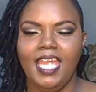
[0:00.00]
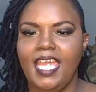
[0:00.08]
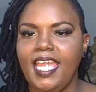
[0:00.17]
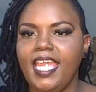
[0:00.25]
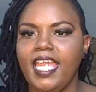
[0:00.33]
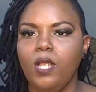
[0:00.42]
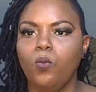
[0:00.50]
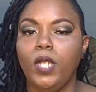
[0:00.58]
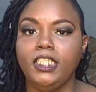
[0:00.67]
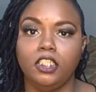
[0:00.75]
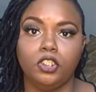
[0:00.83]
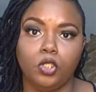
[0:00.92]
he
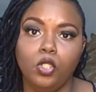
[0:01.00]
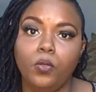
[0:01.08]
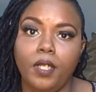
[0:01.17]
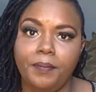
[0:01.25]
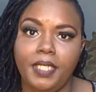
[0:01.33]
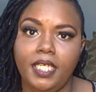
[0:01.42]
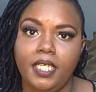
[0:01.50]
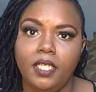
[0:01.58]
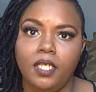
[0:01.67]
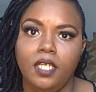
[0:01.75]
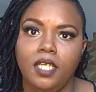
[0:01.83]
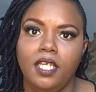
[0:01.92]
went to school with
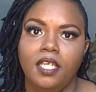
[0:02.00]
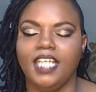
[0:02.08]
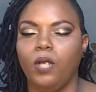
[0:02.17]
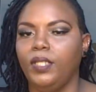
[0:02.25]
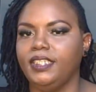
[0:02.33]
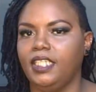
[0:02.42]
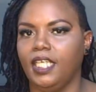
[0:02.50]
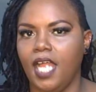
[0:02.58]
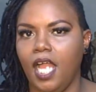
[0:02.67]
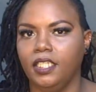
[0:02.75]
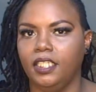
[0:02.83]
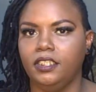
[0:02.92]
me because I went to the
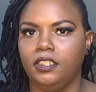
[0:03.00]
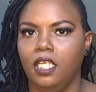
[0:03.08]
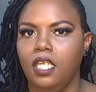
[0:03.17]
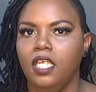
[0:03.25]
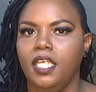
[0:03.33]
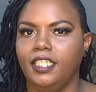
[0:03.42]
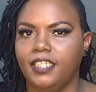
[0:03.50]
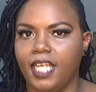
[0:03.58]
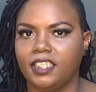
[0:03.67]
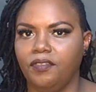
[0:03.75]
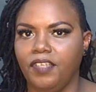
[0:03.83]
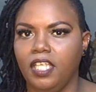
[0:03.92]
college in
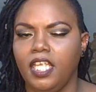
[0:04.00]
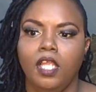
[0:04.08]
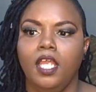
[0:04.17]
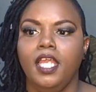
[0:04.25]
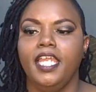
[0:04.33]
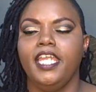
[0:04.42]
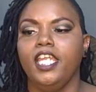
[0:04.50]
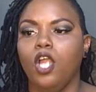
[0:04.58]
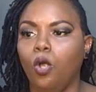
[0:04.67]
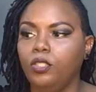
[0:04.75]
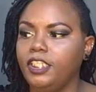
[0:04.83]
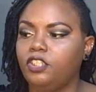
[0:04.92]
Jacksonville. He
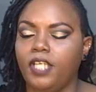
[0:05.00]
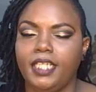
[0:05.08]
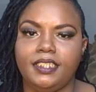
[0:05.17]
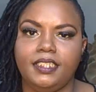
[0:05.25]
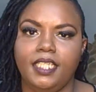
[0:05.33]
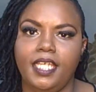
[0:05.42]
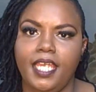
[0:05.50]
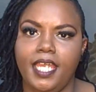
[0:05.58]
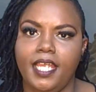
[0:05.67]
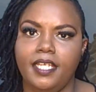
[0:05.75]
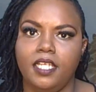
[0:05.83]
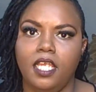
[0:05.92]
only dressed
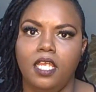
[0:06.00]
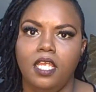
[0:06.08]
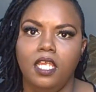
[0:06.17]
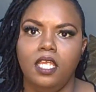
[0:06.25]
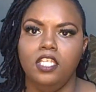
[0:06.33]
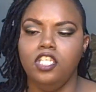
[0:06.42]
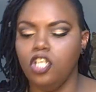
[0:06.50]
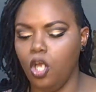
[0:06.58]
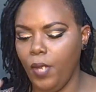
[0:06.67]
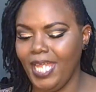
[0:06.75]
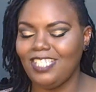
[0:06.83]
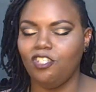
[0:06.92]
in, you
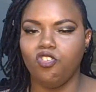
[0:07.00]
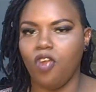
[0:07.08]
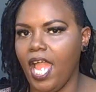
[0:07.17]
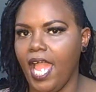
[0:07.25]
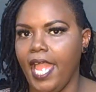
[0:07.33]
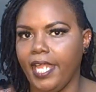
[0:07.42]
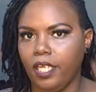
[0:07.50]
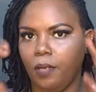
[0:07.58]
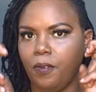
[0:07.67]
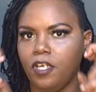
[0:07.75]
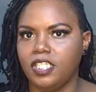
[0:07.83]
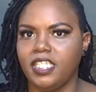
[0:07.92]
know, his
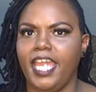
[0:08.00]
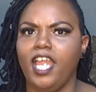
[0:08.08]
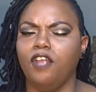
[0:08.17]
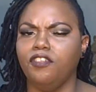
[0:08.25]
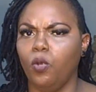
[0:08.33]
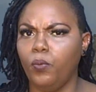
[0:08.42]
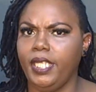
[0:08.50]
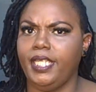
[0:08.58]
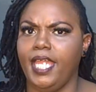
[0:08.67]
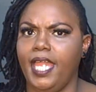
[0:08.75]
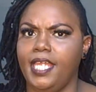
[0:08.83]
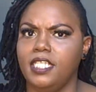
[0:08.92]
drag, per se, on the
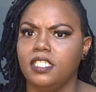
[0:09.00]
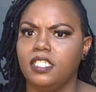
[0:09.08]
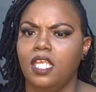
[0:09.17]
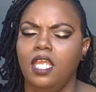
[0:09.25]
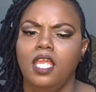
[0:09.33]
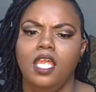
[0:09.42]
weekends.